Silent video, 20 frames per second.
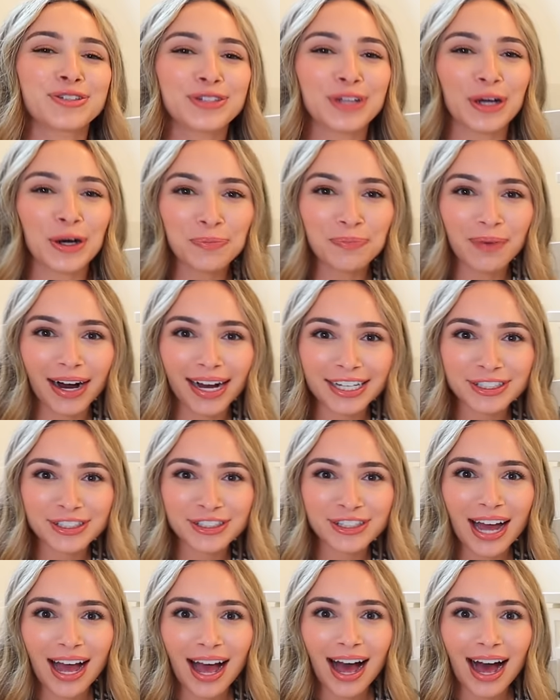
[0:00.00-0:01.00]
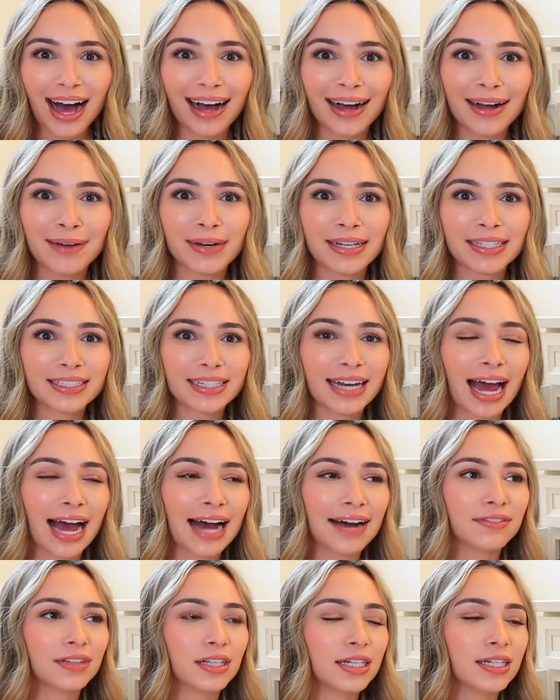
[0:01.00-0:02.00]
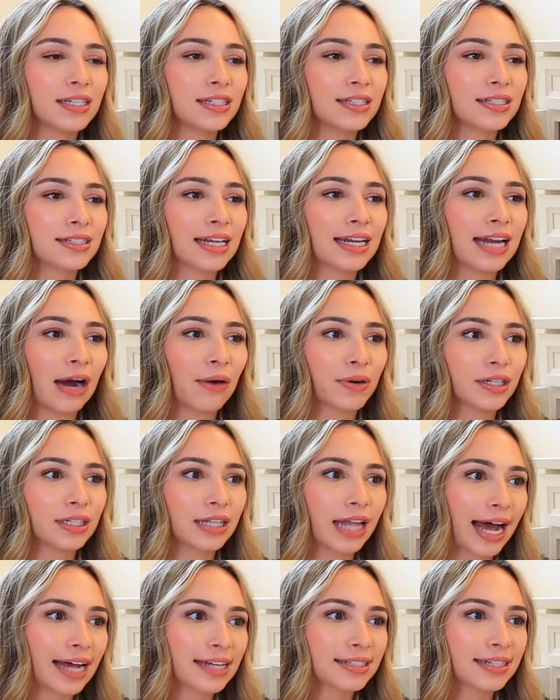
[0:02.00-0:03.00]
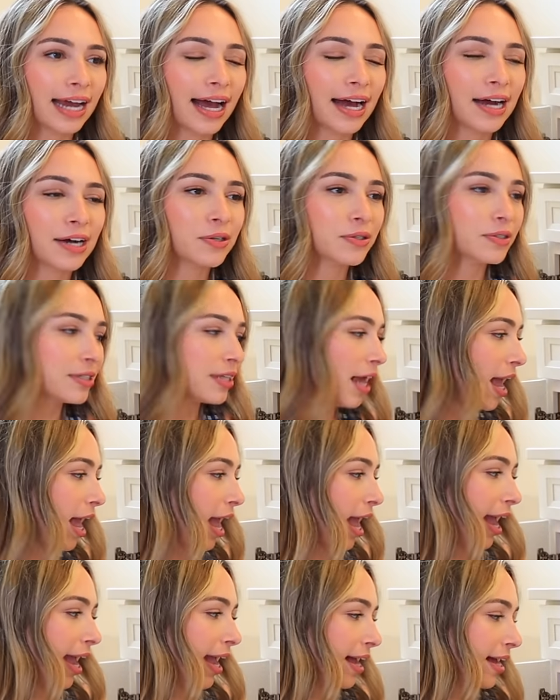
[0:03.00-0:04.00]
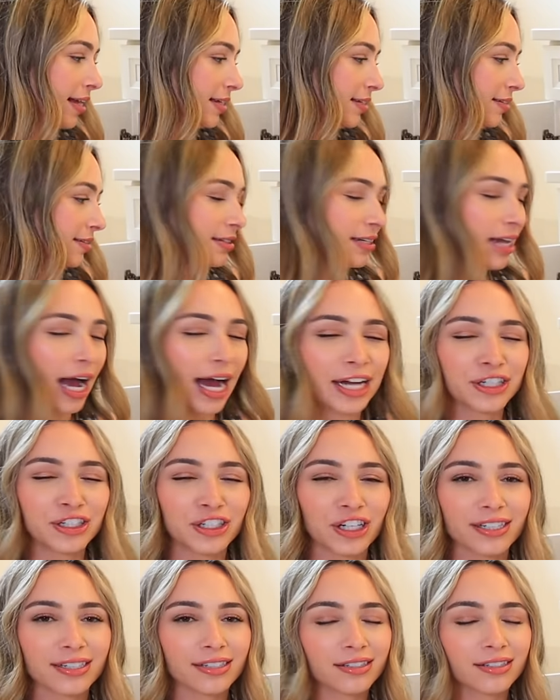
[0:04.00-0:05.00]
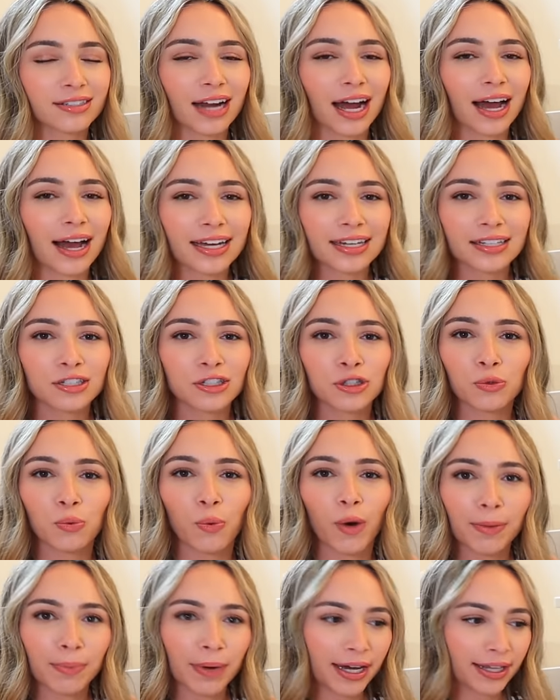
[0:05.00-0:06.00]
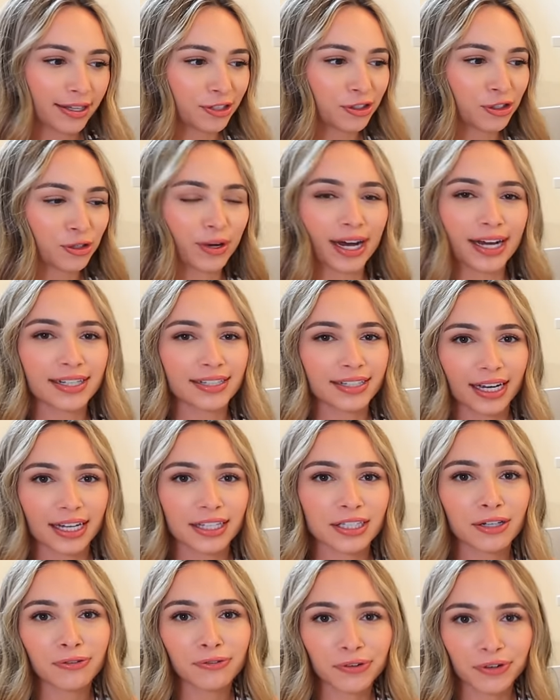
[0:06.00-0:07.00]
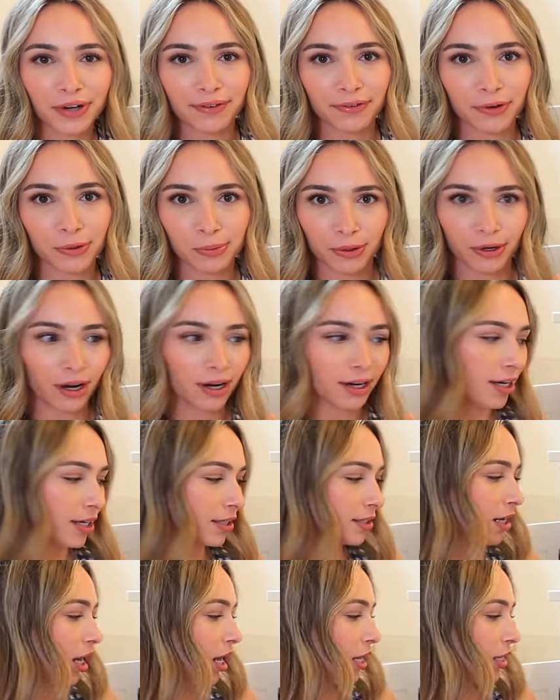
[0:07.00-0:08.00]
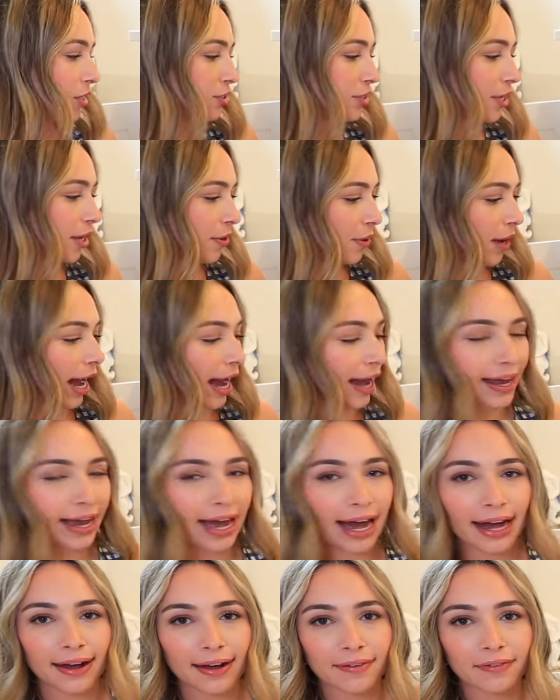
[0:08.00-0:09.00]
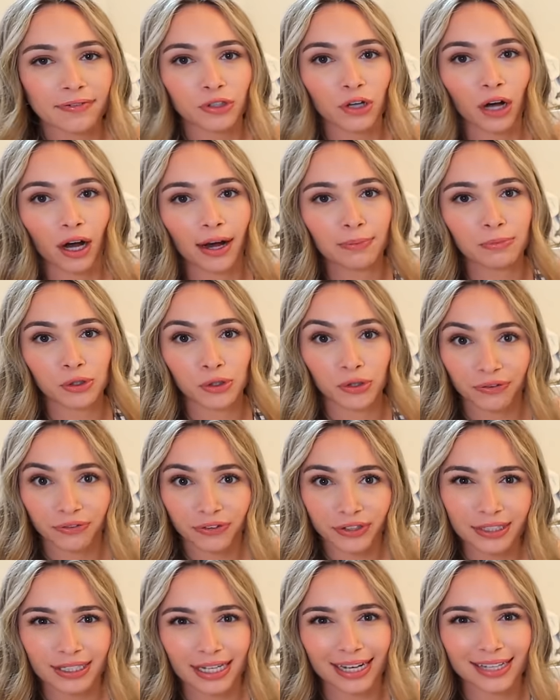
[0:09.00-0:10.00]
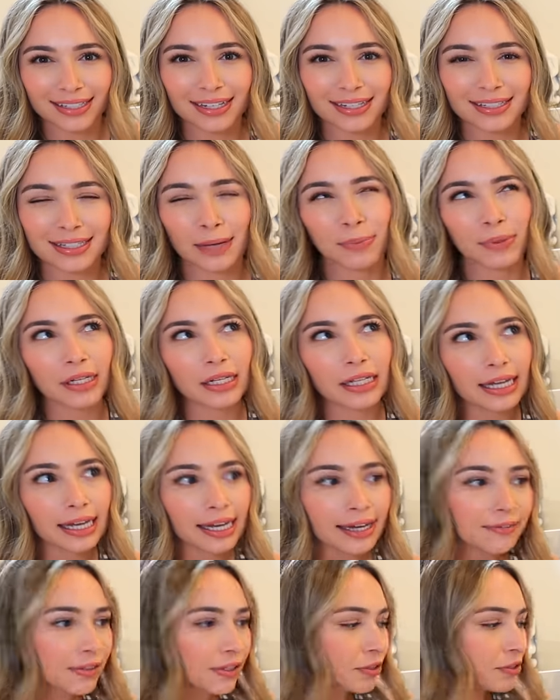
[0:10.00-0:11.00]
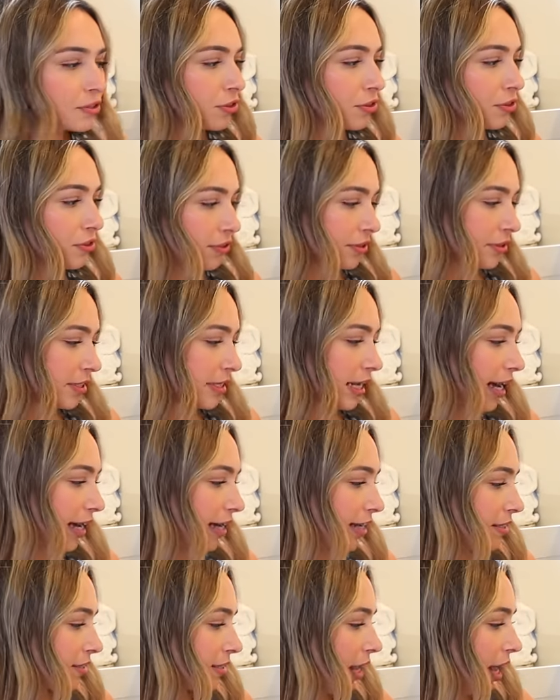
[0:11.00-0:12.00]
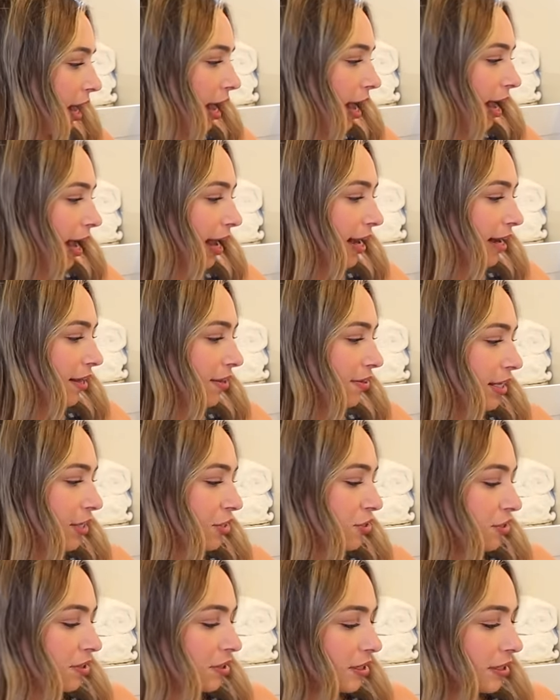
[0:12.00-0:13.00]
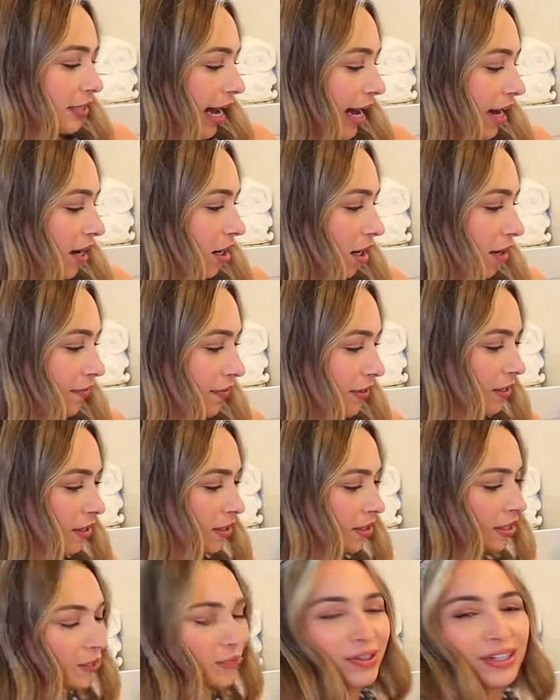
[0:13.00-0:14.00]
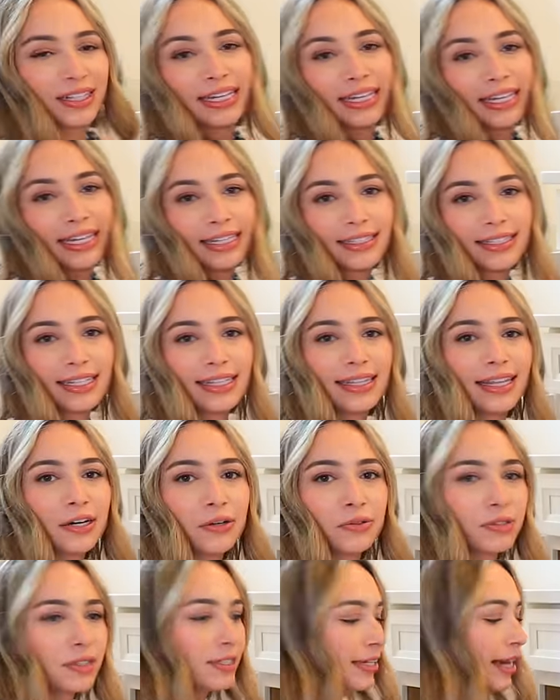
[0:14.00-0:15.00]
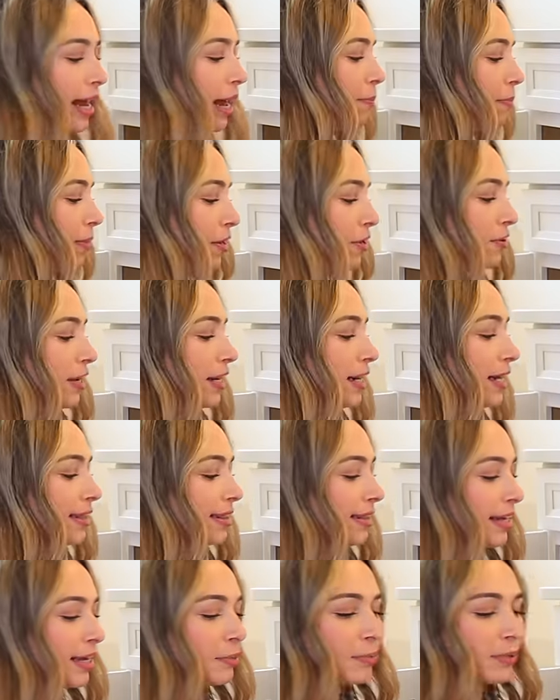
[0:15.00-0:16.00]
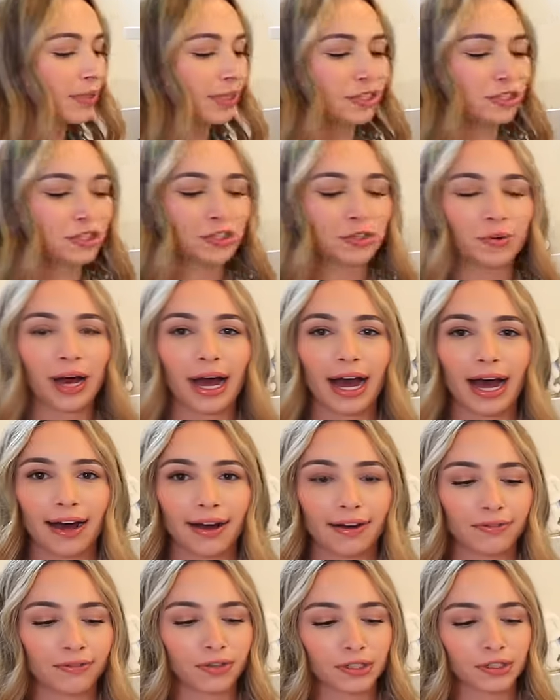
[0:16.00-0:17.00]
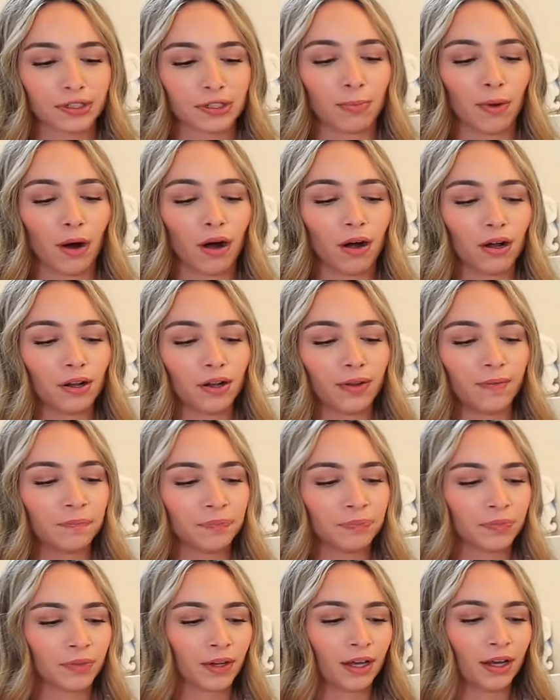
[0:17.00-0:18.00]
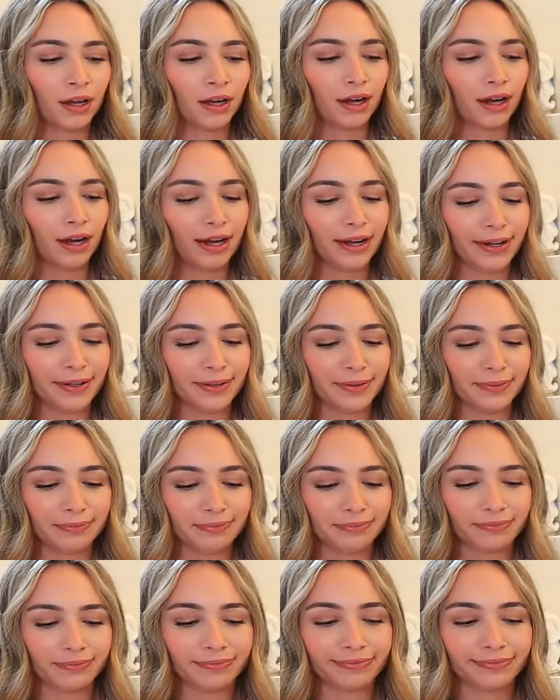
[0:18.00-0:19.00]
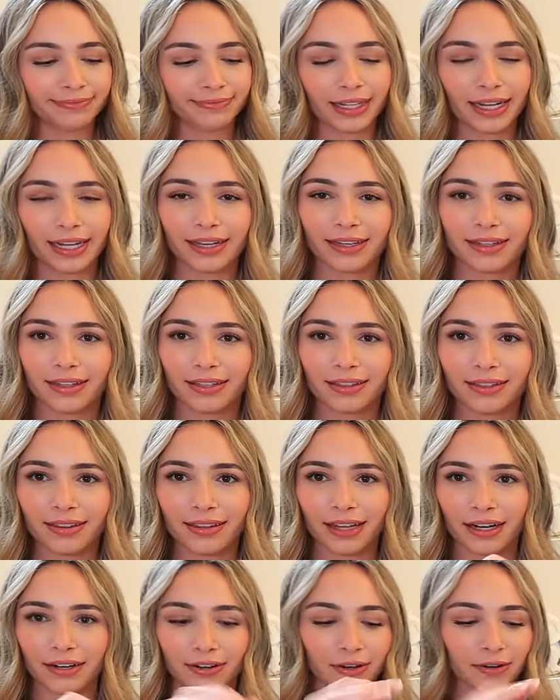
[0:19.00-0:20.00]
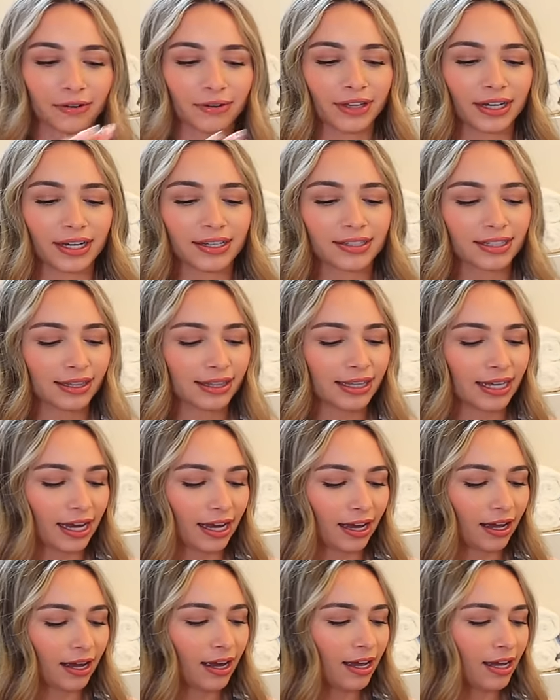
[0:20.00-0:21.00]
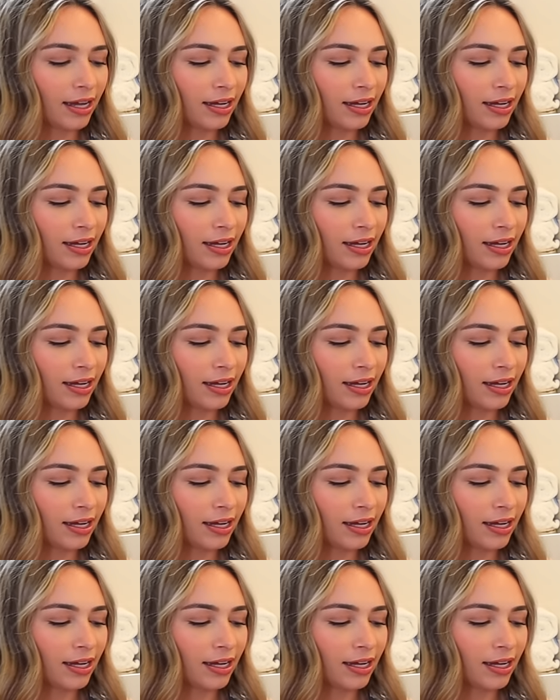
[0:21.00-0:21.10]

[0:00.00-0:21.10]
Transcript: so much. Um, I did have these in our last house and I just, I swear by these, you guys. Like, it's a forever product. So I have um, two different sizes. I believe there's a third size, and they just stack, obviously, really easy. They don't snap in or anything, but they do have small, um, like, I don't know, things that they